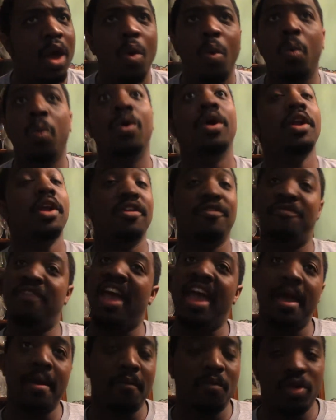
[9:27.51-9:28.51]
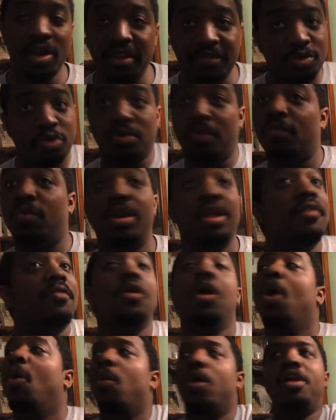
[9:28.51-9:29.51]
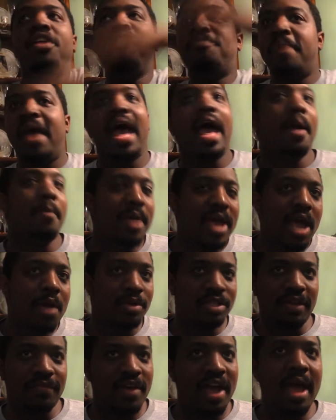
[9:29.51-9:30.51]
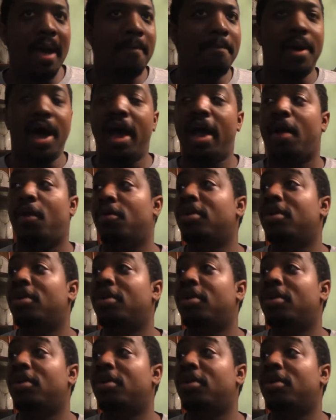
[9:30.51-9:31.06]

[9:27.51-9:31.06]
What if Batman was a vampire?